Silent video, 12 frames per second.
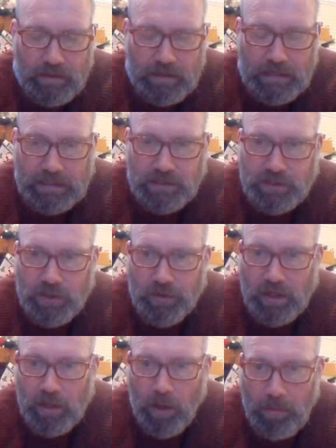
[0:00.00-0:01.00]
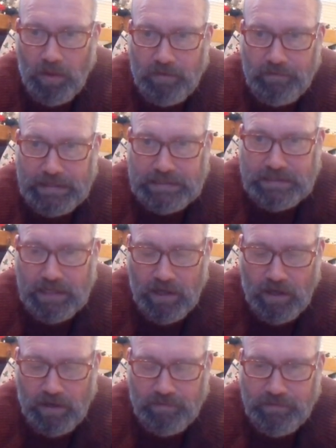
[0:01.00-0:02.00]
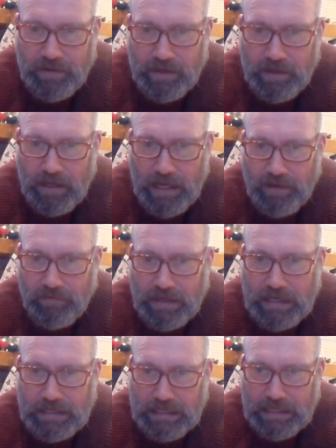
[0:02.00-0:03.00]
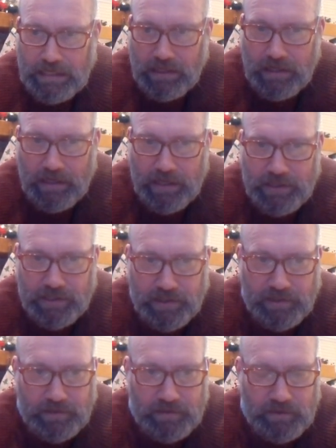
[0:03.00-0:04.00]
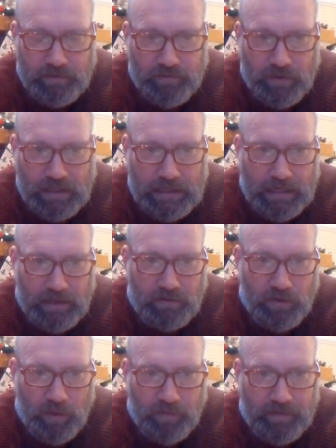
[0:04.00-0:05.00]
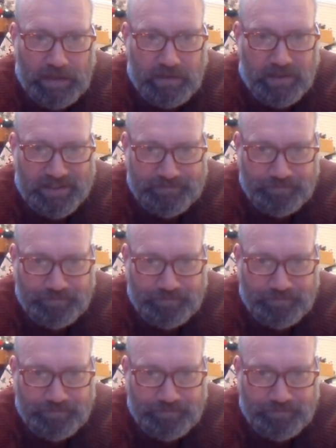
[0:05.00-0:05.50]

And so the global events often have a Canadian connection for Canadians to reflect on.